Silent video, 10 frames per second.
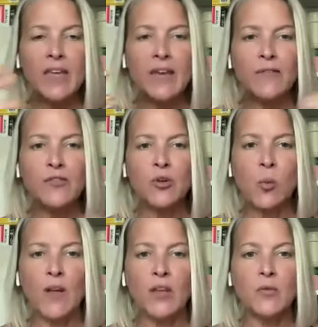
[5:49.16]
gives you
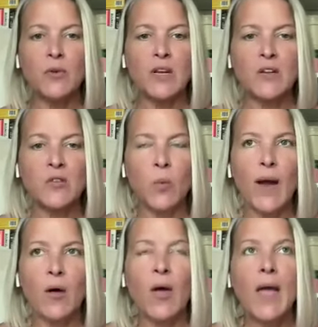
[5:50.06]
what you need as
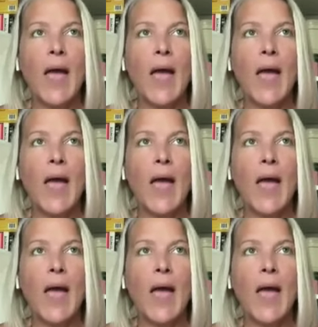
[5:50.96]
well.